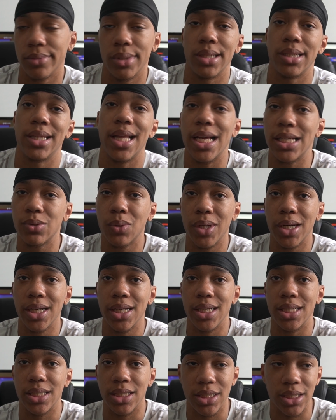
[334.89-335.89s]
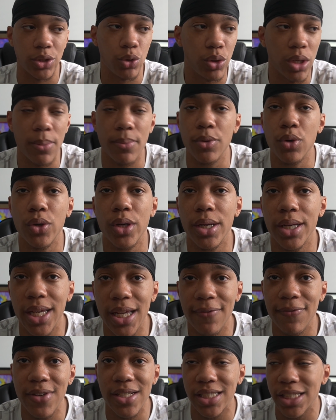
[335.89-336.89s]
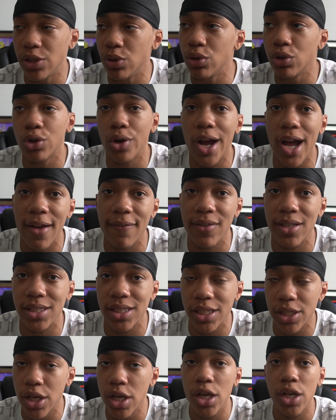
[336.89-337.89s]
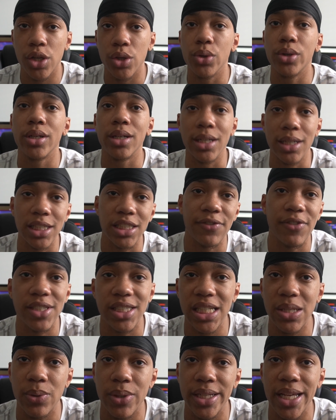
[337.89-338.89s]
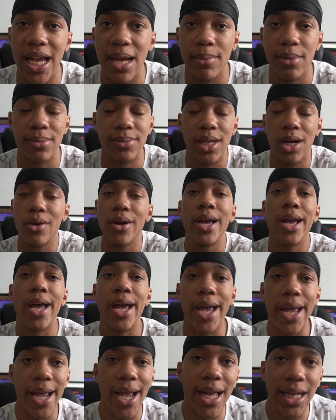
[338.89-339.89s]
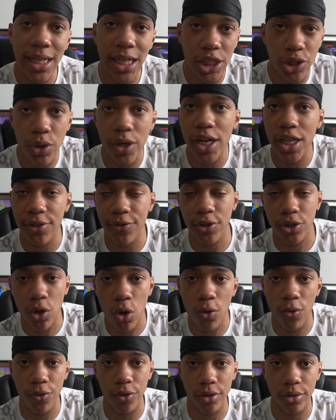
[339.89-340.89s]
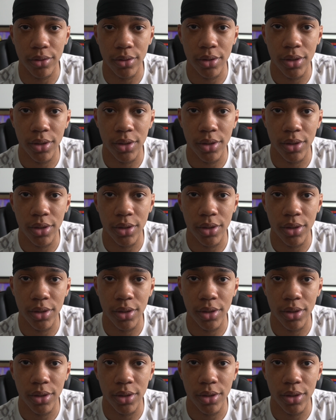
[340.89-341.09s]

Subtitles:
That's what it is, because you can get VC, you can grind VC, you can glitch VC when the game comes out, and it transfers over.